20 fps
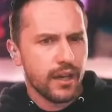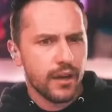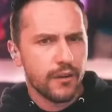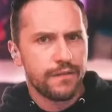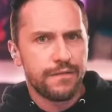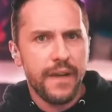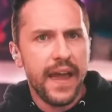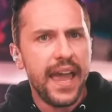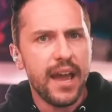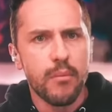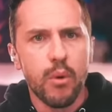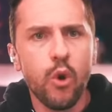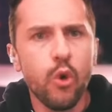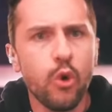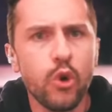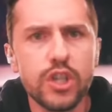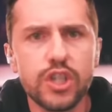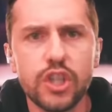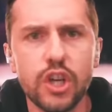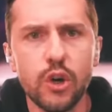fam,
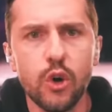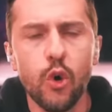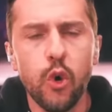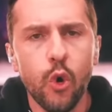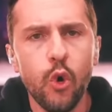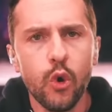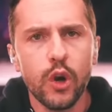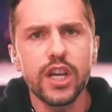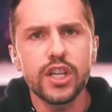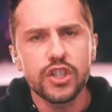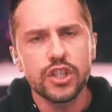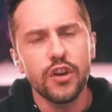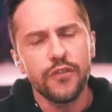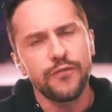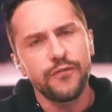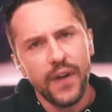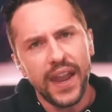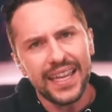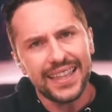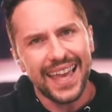who is your who does your
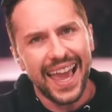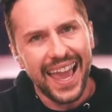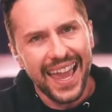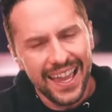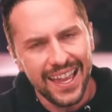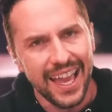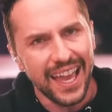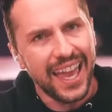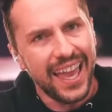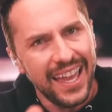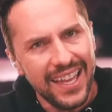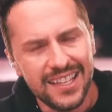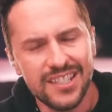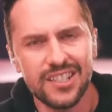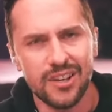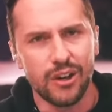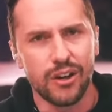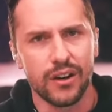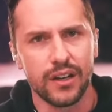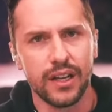faith
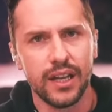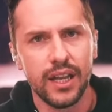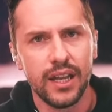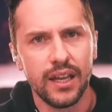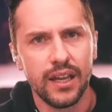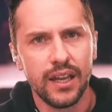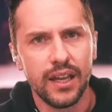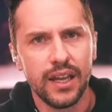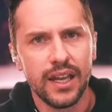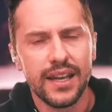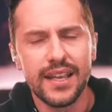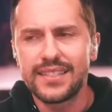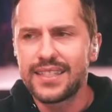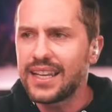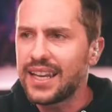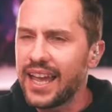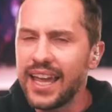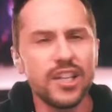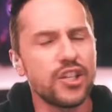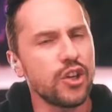hinge on? Does
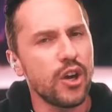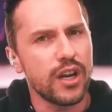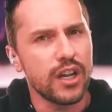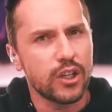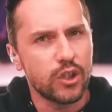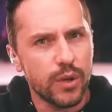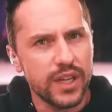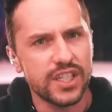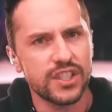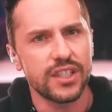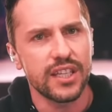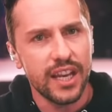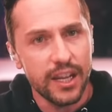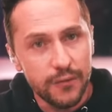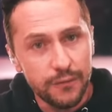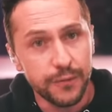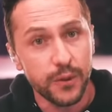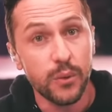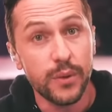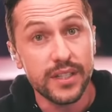it hinge on a Christian
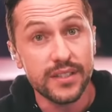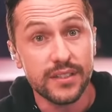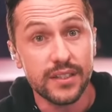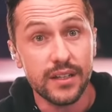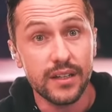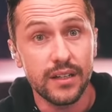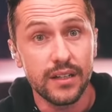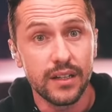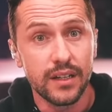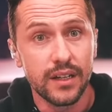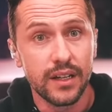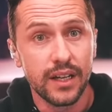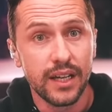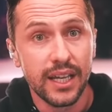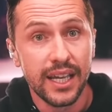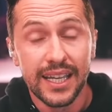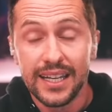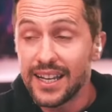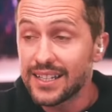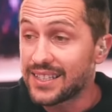influencer?
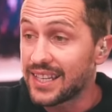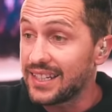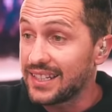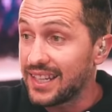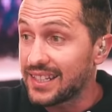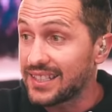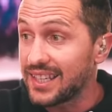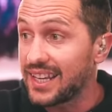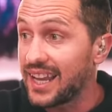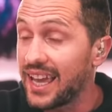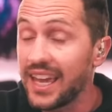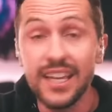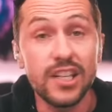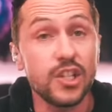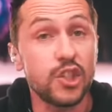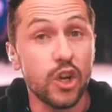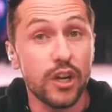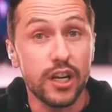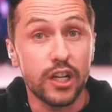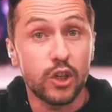Does it does it
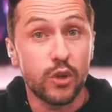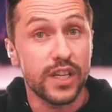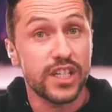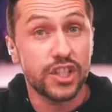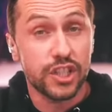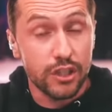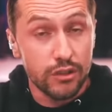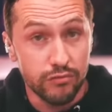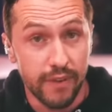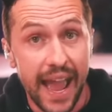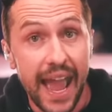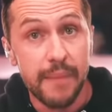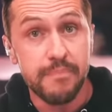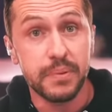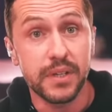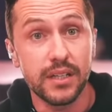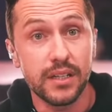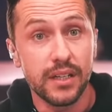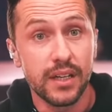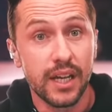hinge on a Christian
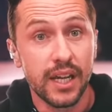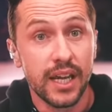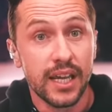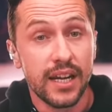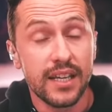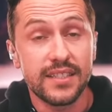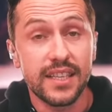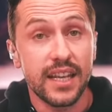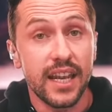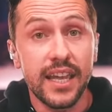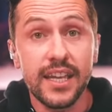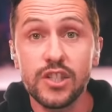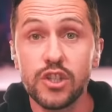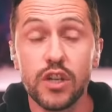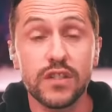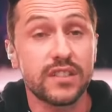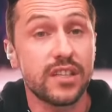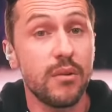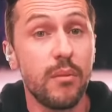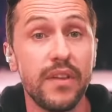rapper? Does it hinge
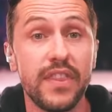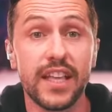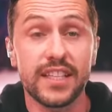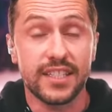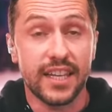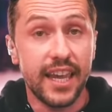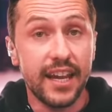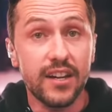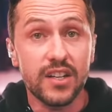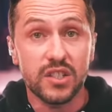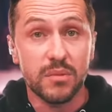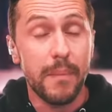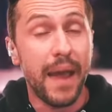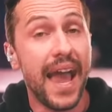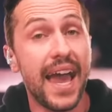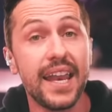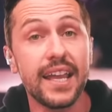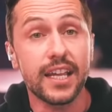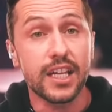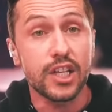on someone that's
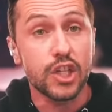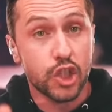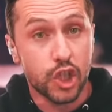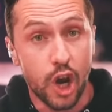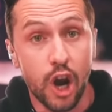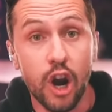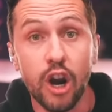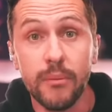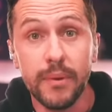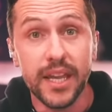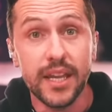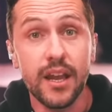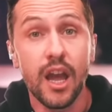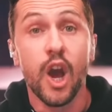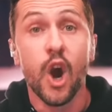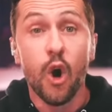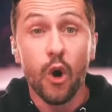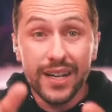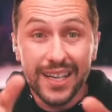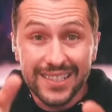charismatic and charming?
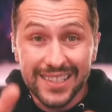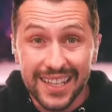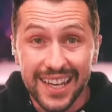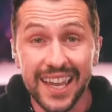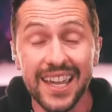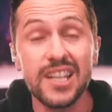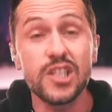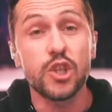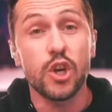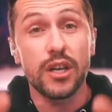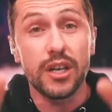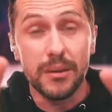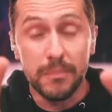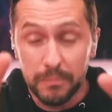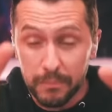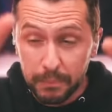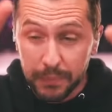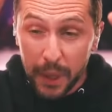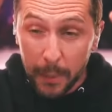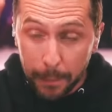Or does it hinge on
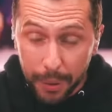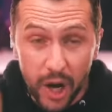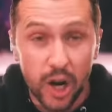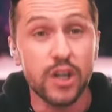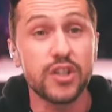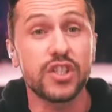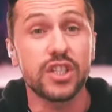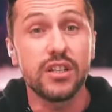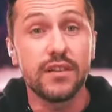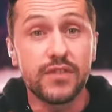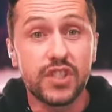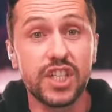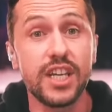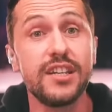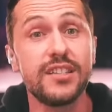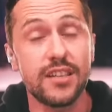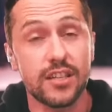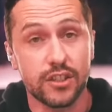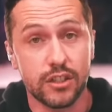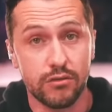the, the person of
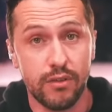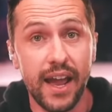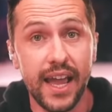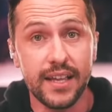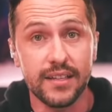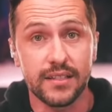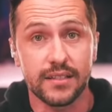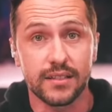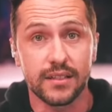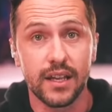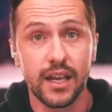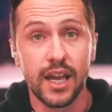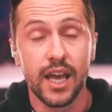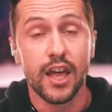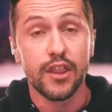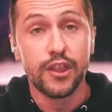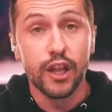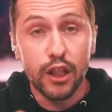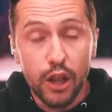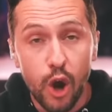Jesus Christ,
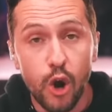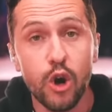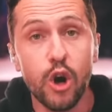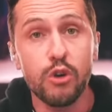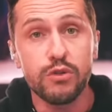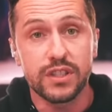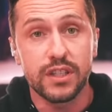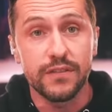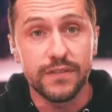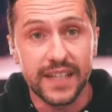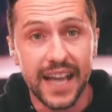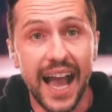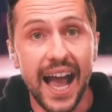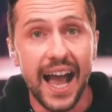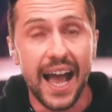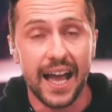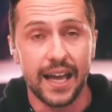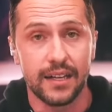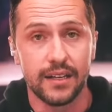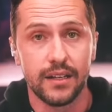the logos of
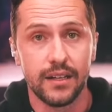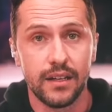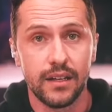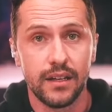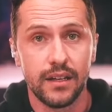God,